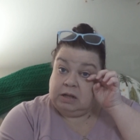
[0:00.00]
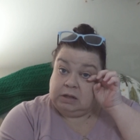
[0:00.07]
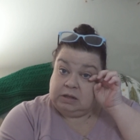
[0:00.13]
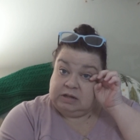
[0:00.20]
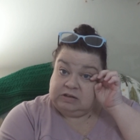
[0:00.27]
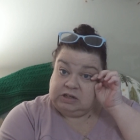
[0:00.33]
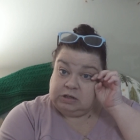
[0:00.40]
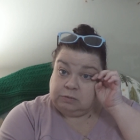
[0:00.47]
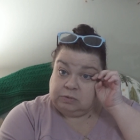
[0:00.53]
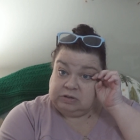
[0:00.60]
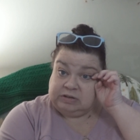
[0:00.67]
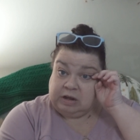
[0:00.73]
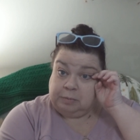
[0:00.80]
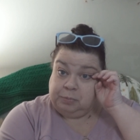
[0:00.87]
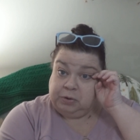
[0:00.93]
This year
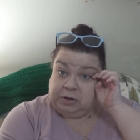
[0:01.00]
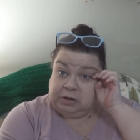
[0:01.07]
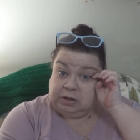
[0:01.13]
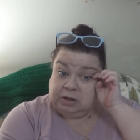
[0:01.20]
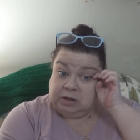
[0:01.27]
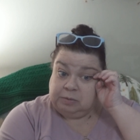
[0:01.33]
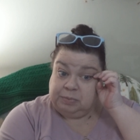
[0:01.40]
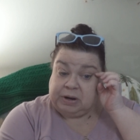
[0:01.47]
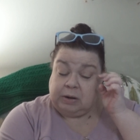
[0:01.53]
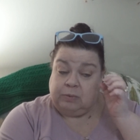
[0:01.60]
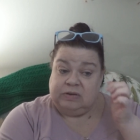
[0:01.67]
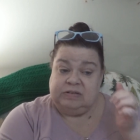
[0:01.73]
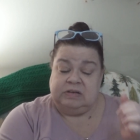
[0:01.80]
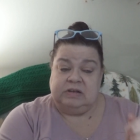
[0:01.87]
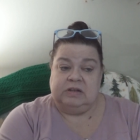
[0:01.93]
worked out pretty good, but
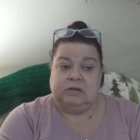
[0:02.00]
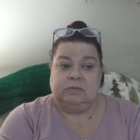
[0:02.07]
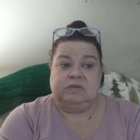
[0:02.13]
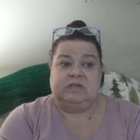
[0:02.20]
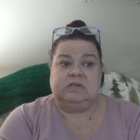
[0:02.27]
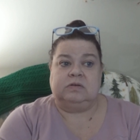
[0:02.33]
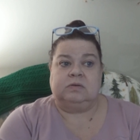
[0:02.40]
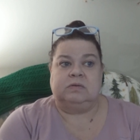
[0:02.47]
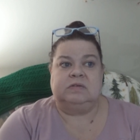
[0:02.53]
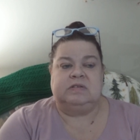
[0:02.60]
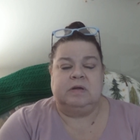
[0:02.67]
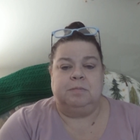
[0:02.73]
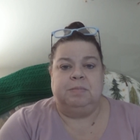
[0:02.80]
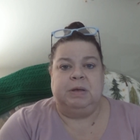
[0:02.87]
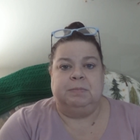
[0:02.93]
there were still
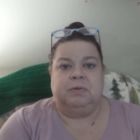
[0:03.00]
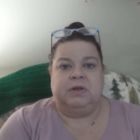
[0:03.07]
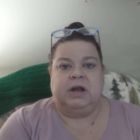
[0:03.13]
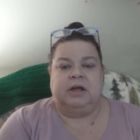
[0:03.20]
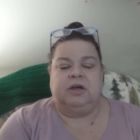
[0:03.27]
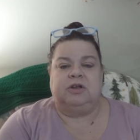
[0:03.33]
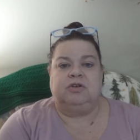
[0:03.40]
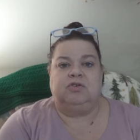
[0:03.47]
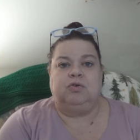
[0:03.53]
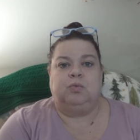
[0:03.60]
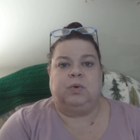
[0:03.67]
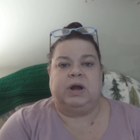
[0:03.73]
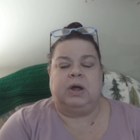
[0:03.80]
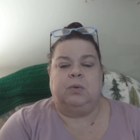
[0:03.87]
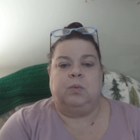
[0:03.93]
some people that I couldn't do
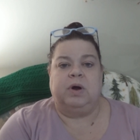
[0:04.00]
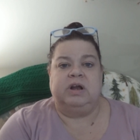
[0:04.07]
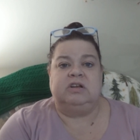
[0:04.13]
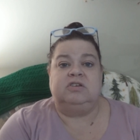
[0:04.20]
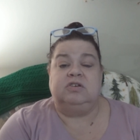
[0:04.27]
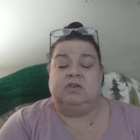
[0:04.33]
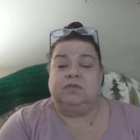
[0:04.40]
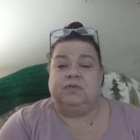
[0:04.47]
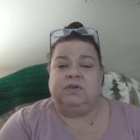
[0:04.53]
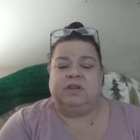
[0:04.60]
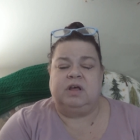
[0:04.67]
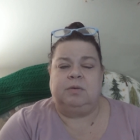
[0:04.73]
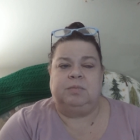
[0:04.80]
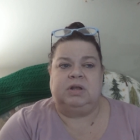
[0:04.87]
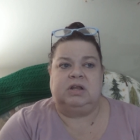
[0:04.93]
what I wanted to do for
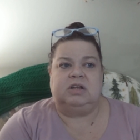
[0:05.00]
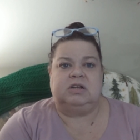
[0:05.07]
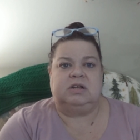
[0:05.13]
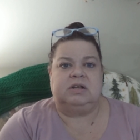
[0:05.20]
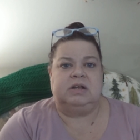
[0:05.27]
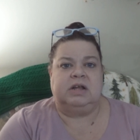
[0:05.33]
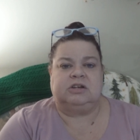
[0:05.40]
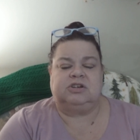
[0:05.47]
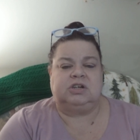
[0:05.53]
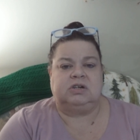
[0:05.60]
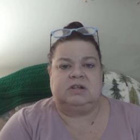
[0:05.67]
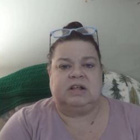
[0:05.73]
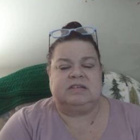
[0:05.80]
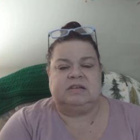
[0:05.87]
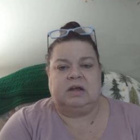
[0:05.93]
them. And then next
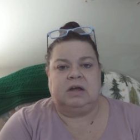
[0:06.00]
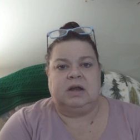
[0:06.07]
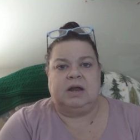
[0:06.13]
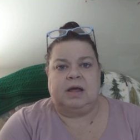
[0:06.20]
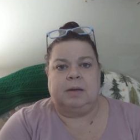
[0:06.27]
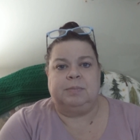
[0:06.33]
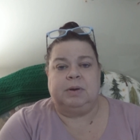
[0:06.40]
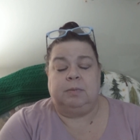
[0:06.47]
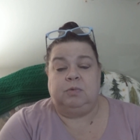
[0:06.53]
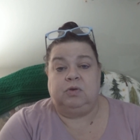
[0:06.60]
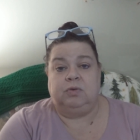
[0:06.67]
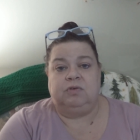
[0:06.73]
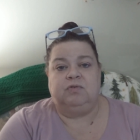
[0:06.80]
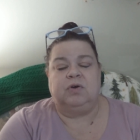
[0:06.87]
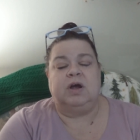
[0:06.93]
year that's not going to happen. I'm
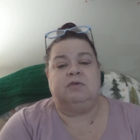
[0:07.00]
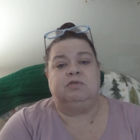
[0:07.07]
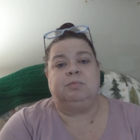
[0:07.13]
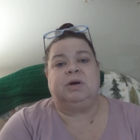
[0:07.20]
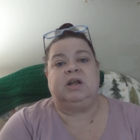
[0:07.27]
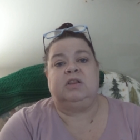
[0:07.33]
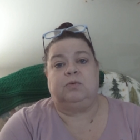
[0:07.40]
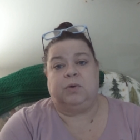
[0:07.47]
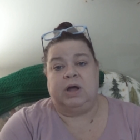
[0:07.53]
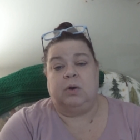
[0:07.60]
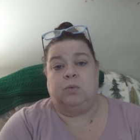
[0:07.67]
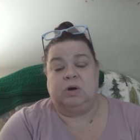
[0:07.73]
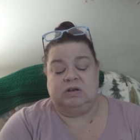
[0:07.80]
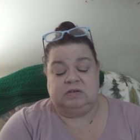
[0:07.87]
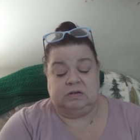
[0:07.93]
doing for everybody the way
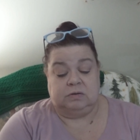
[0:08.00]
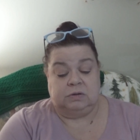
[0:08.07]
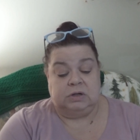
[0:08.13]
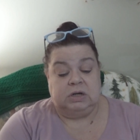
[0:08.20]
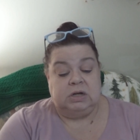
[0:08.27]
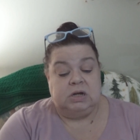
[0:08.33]
I want to.